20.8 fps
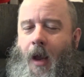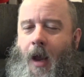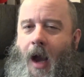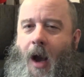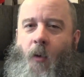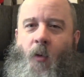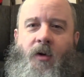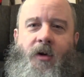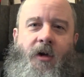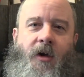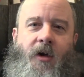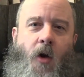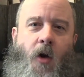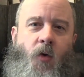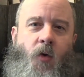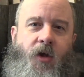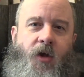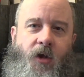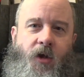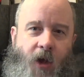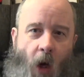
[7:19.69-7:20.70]
I want to know
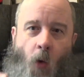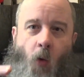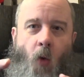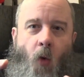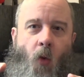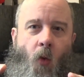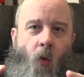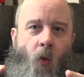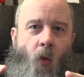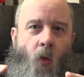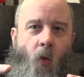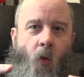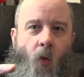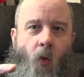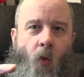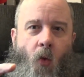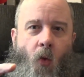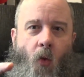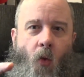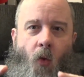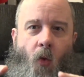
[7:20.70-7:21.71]

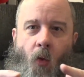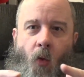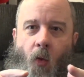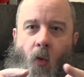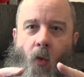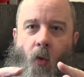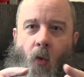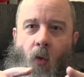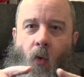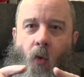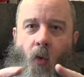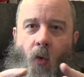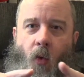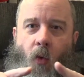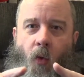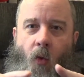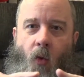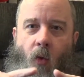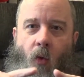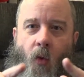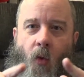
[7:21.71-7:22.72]

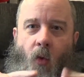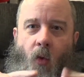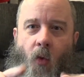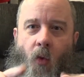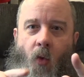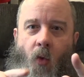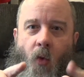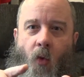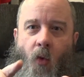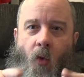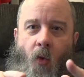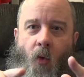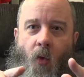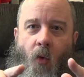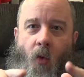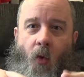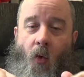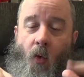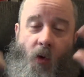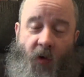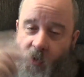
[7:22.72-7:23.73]

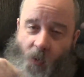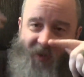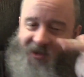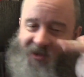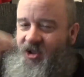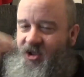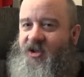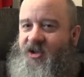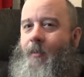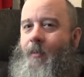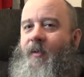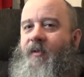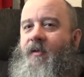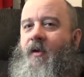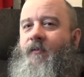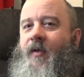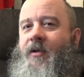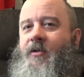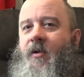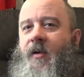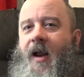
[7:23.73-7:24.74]
your questions, comments,
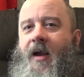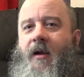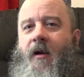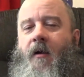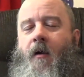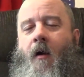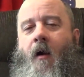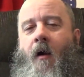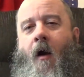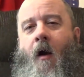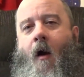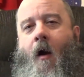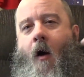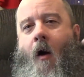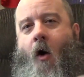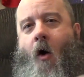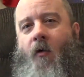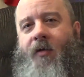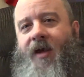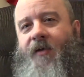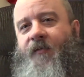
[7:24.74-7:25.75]
love, hatred, and anger.
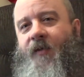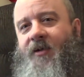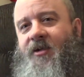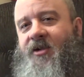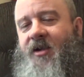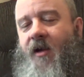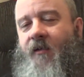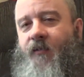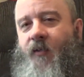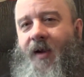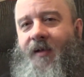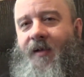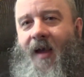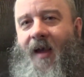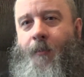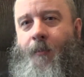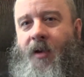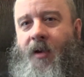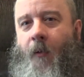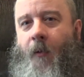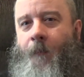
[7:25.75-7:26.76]
All that fun stuff right
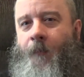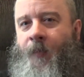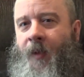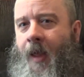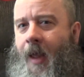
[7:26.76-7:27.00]
down below.